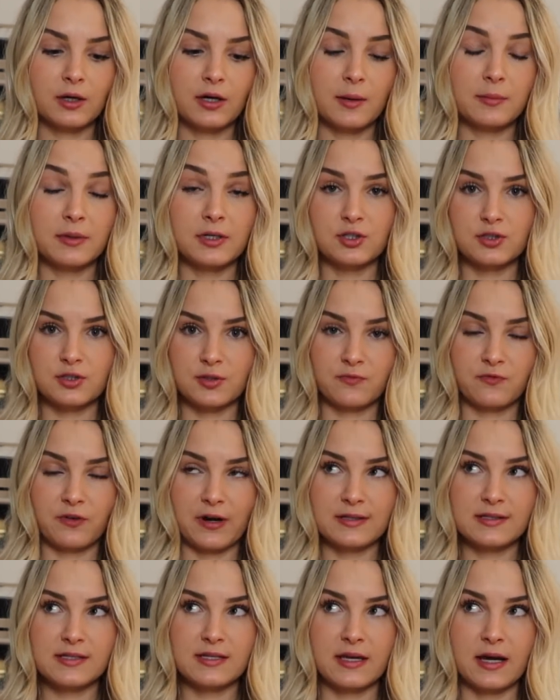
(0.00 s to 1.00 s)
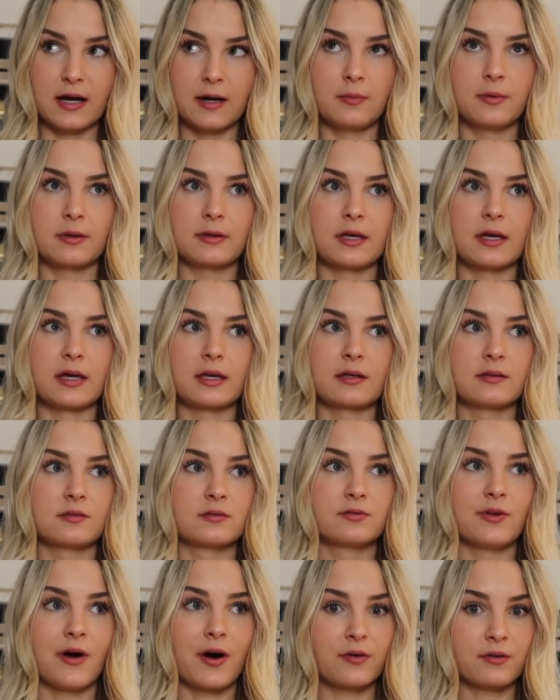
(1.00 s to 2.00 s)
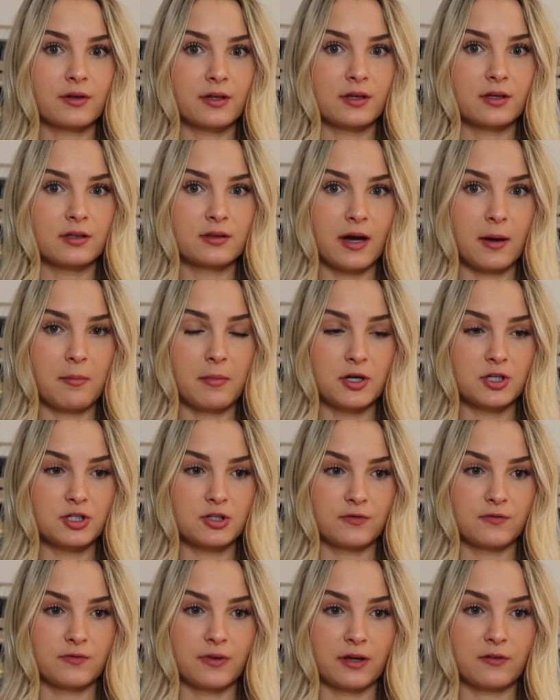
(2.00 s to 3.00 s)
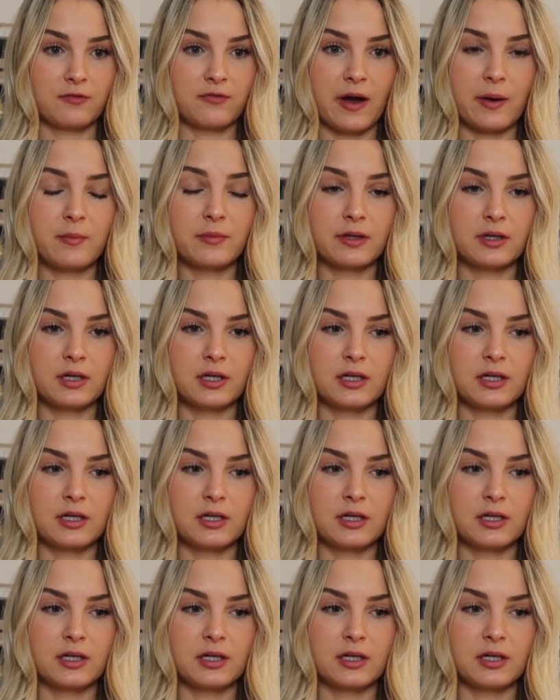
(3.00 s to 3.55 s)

I mean, some friends, yeah, but like not really that much of like family.